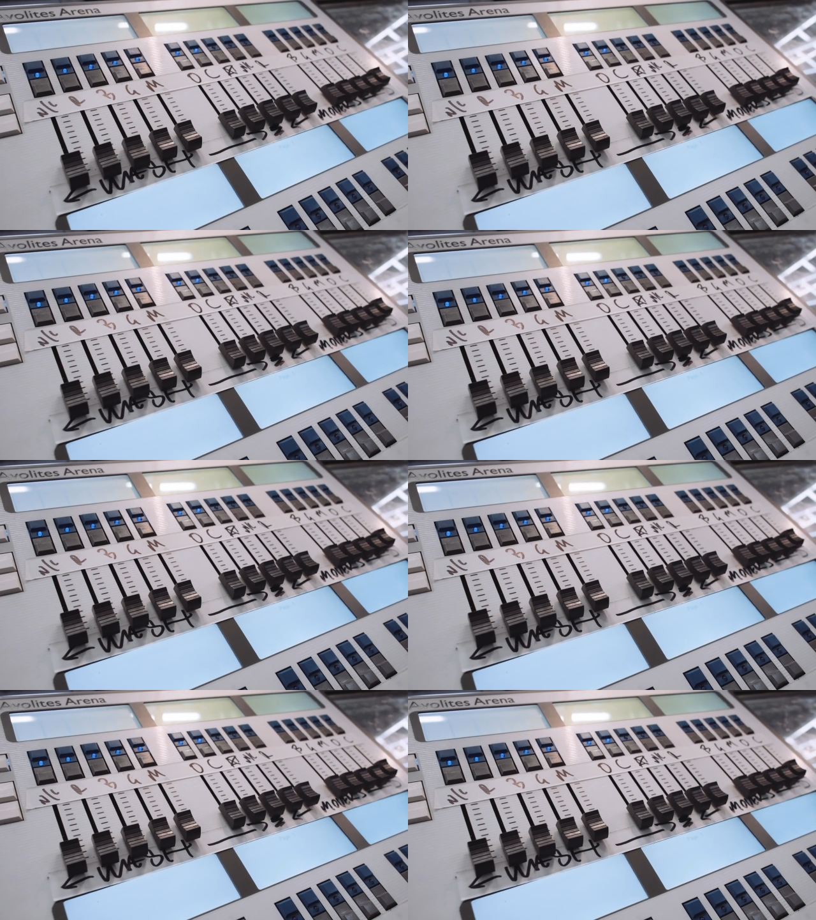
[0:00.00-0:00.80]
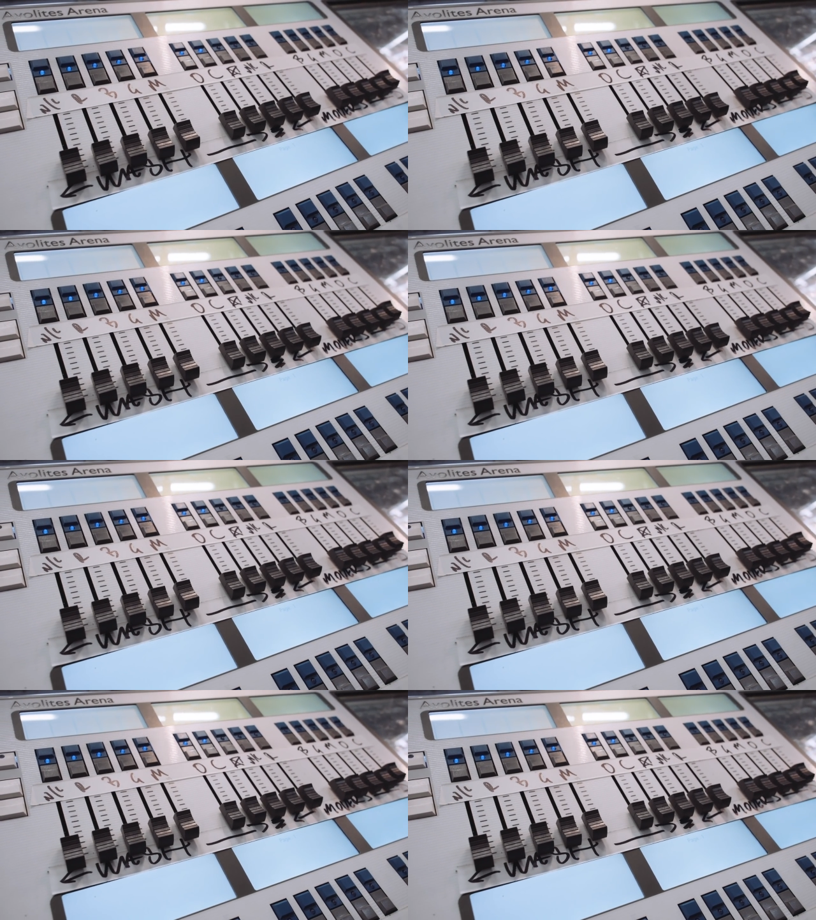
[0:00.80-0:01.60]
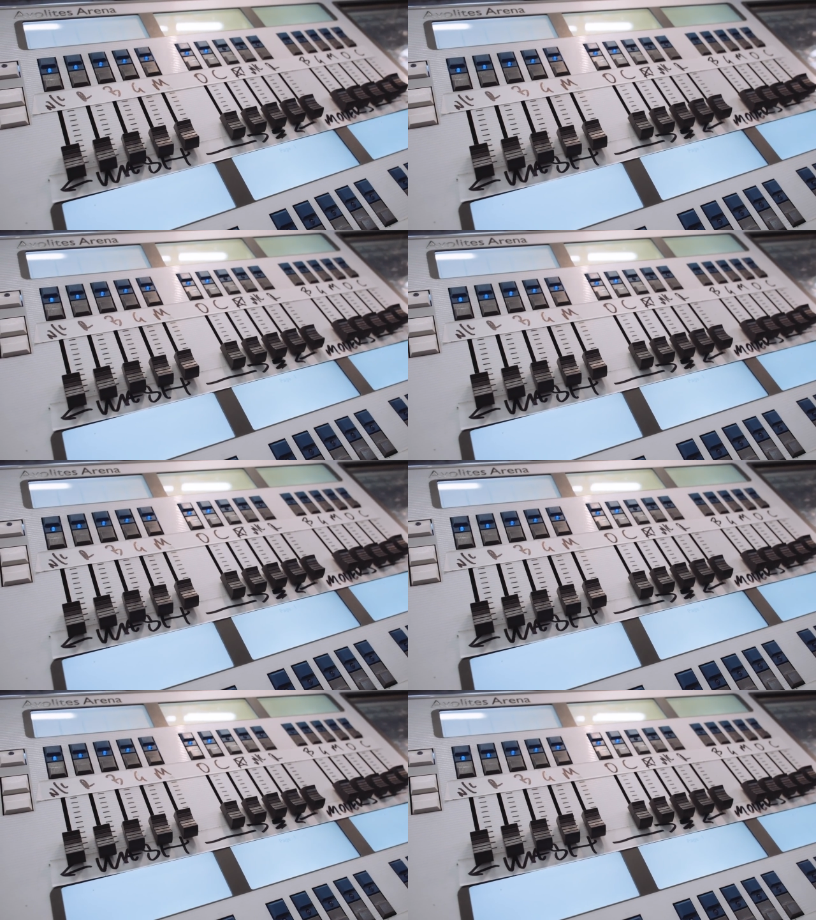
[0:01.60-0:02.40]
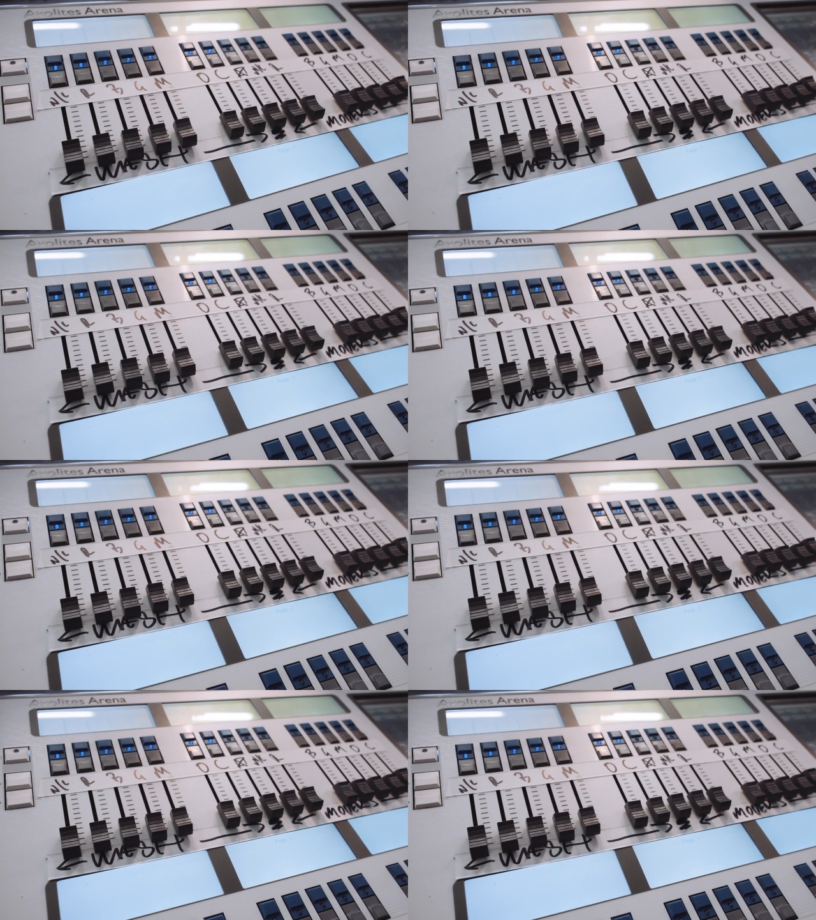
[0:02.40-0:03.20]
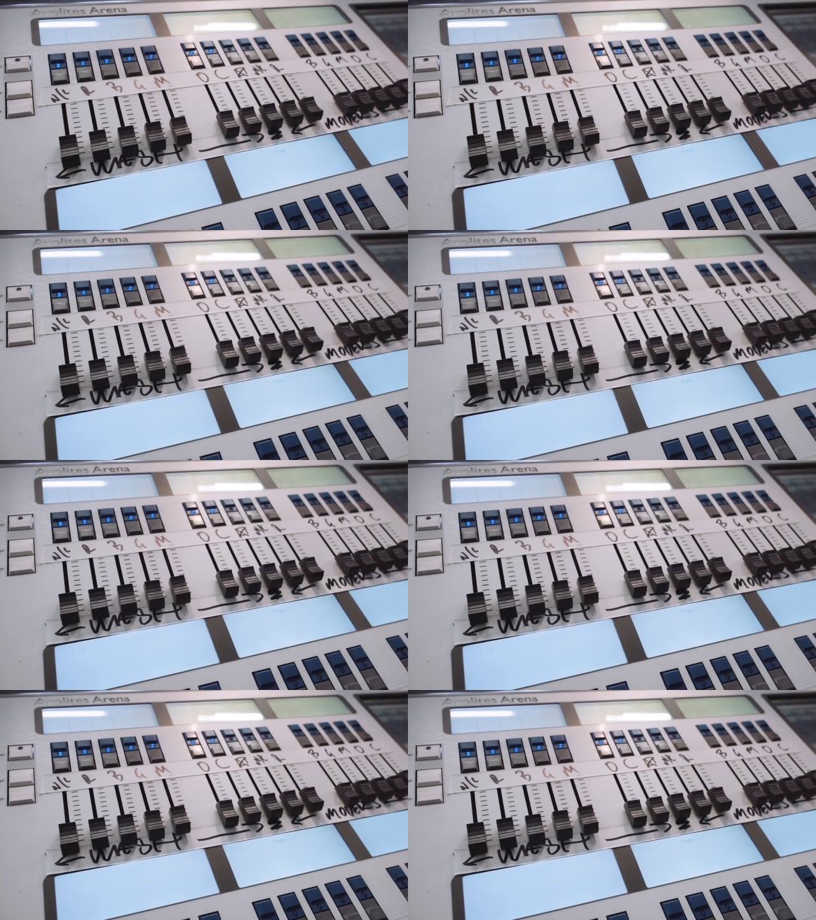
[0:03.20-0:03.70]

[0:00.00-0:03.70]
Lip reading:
(no speaker visible)